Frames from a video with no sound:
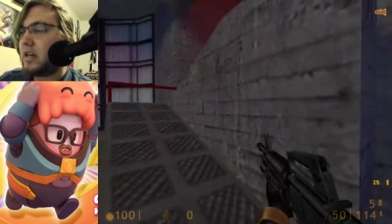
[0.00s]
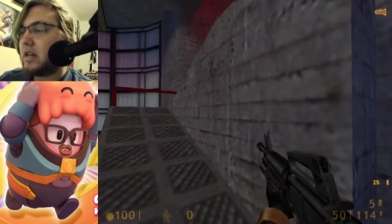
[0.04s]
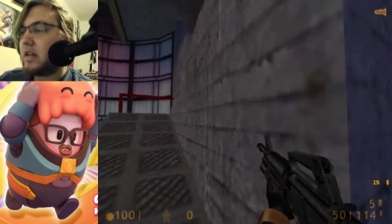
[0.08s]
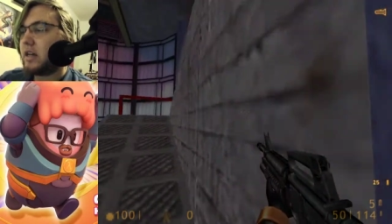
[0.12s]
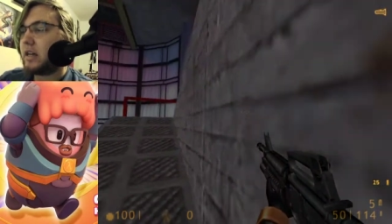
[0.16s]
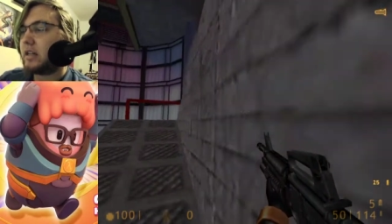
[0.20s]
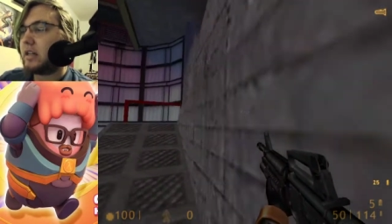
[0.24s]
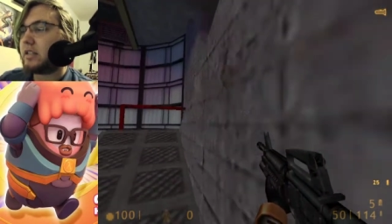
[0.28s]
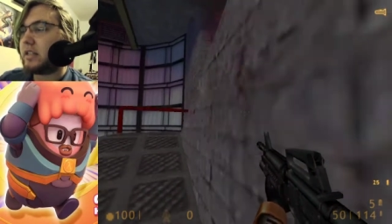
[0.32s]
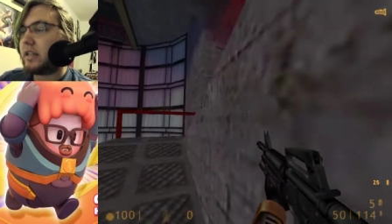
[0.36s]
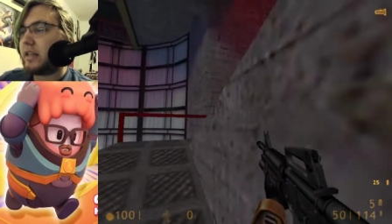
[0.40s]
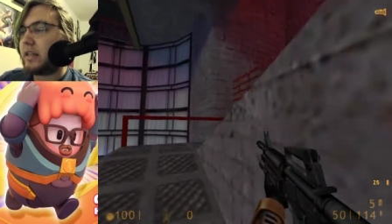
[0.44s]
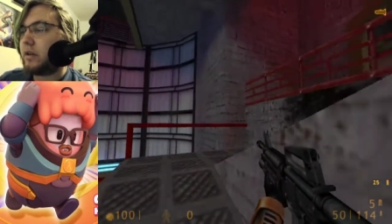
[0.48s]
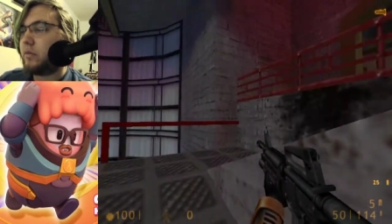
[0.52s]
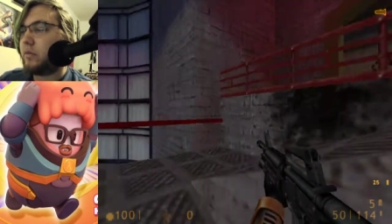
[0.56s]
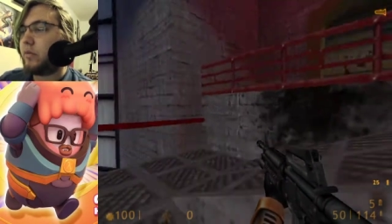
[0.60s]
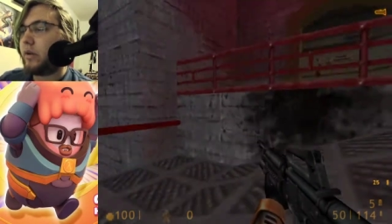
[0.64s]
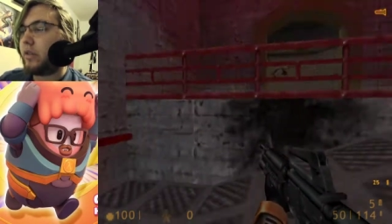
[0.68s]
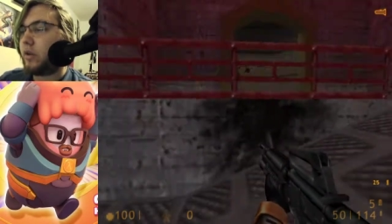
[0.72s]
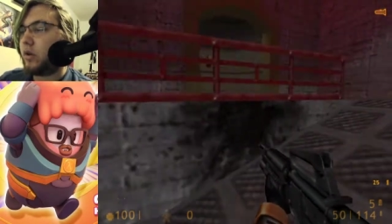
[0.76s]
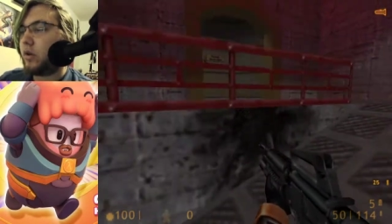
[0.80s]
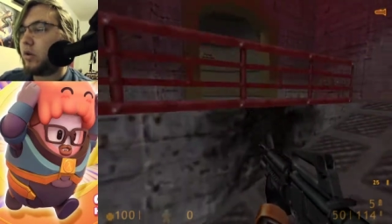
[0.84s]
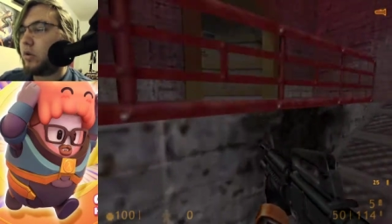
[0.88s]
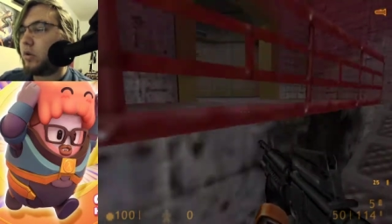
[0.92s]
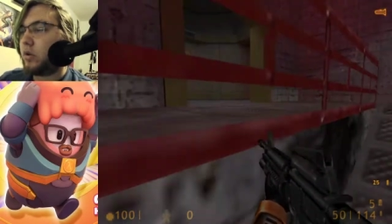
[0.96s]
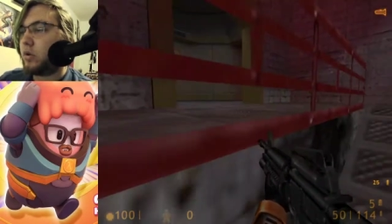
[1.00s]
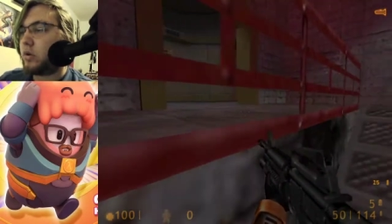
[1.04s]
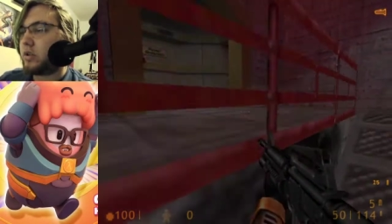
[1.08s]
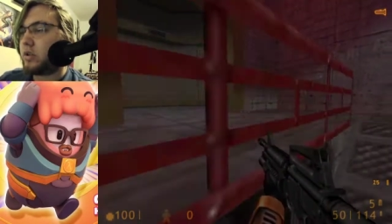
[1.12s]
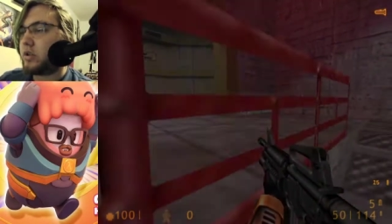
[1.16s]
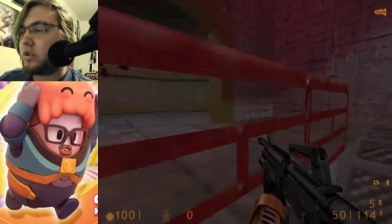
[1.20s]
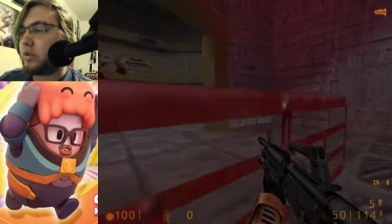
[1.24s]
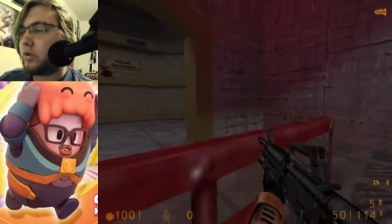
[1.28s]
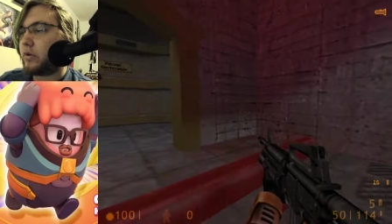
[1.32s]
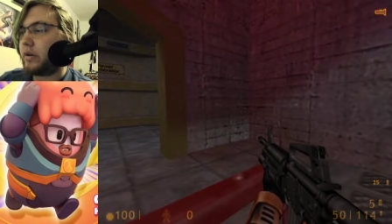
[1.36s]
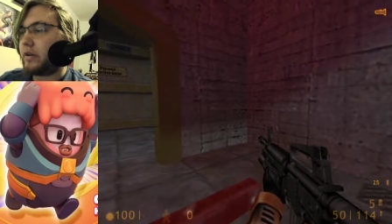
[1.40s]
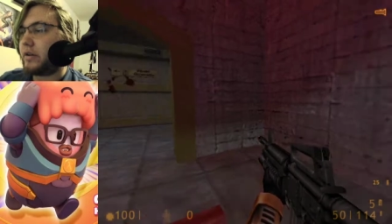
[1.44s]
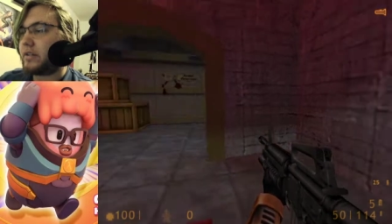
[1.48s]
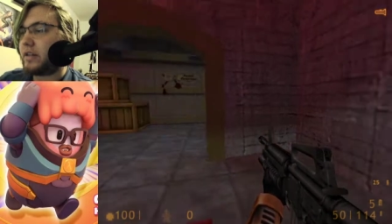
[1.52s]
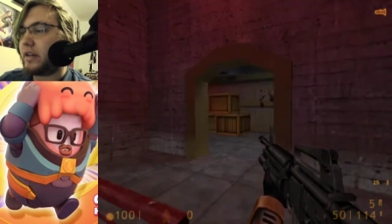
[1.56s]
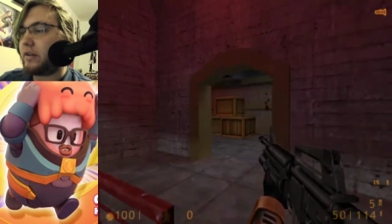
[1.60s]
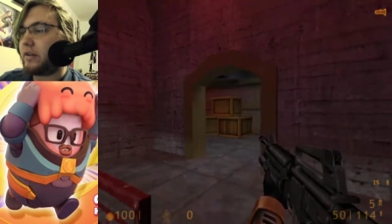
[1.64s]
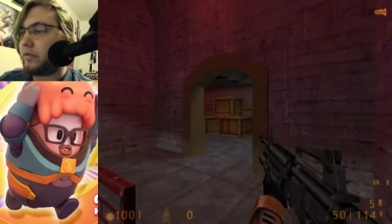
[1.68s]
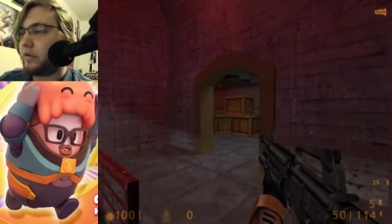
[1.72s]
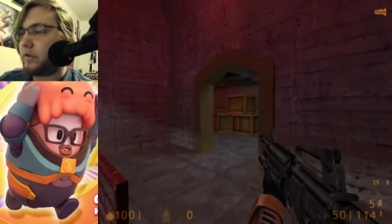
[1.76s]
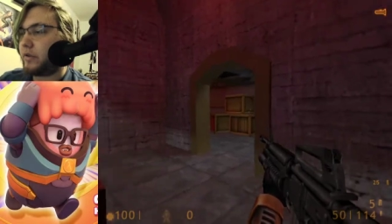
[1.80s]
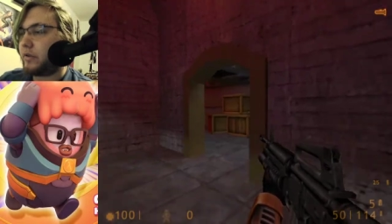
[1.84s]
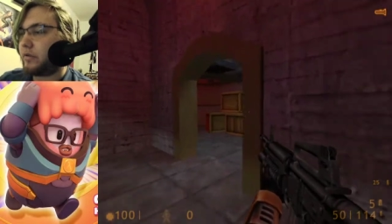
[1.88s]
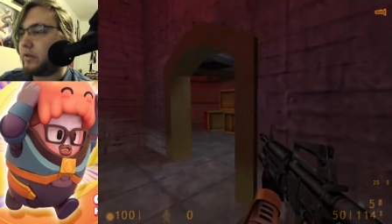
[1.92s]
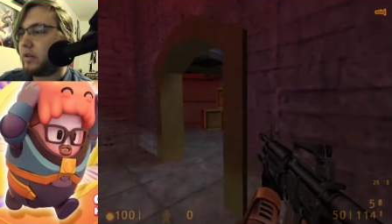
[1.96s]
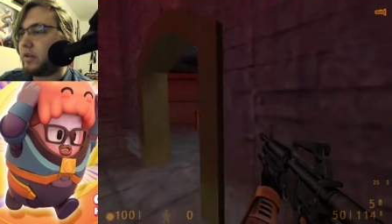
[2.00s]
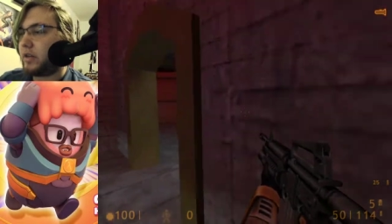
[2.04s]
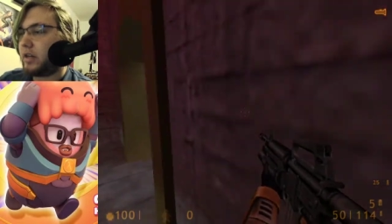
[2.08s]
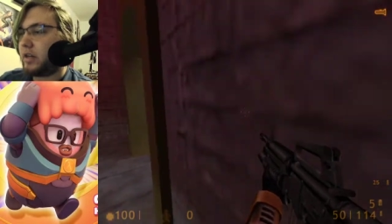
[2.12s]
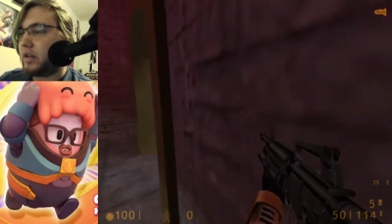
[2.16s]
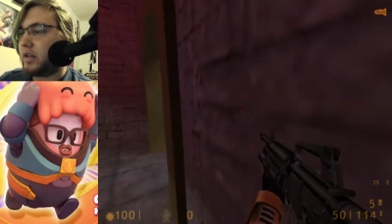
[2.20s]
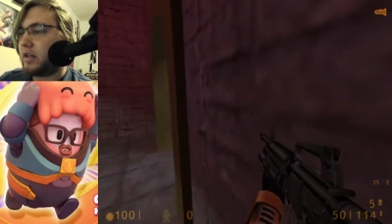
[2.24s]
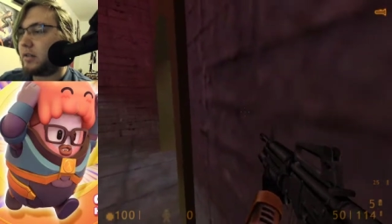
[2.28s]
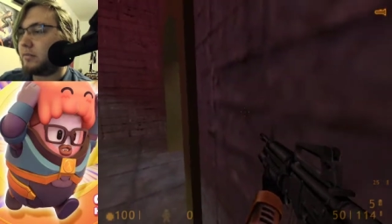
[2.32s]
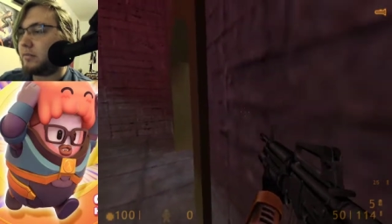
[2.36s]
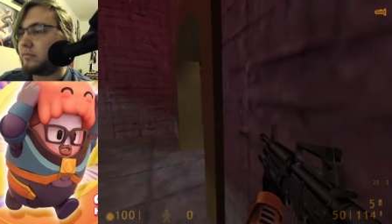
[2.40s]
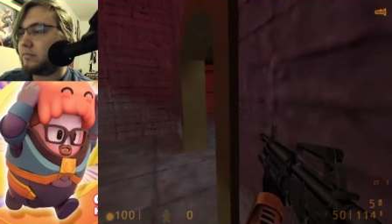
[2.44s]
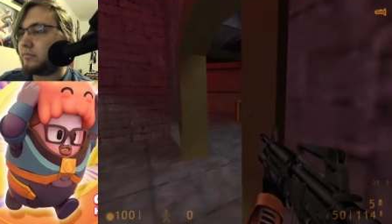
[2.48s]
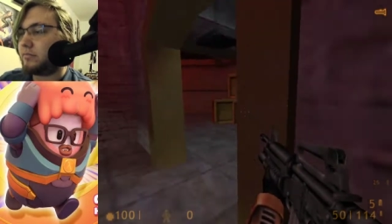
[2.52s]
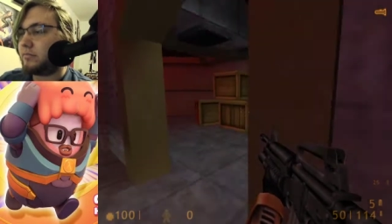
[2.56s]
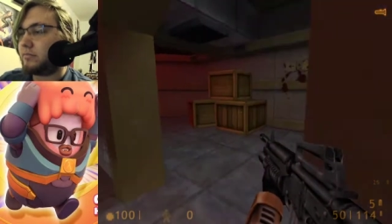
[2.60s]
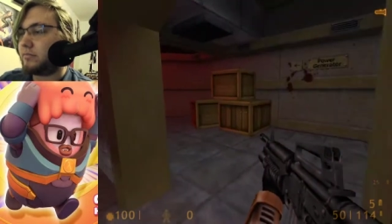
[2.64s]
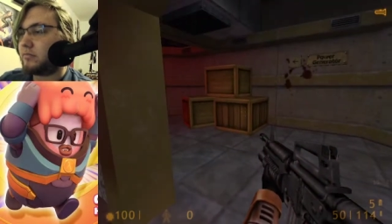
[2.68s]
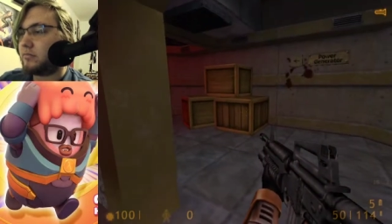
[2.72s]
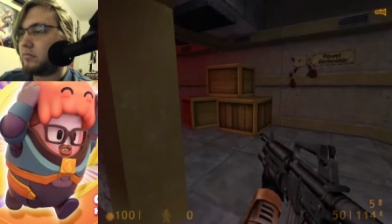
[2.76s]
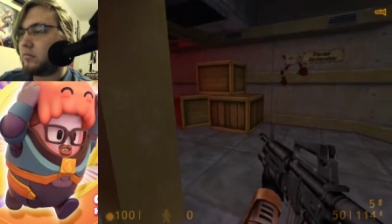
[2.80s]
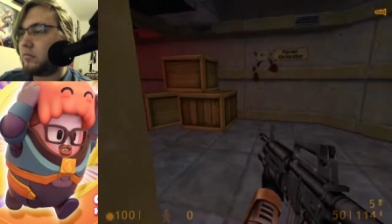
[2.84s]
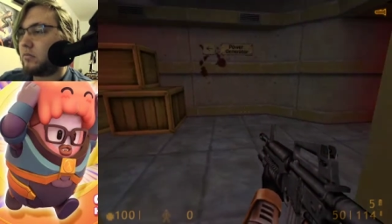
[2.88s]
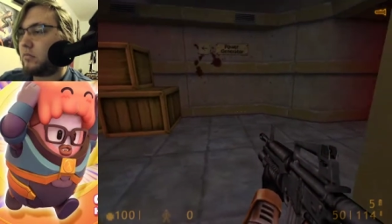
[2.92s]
Because, like, in one of the horror stories I wrote, um,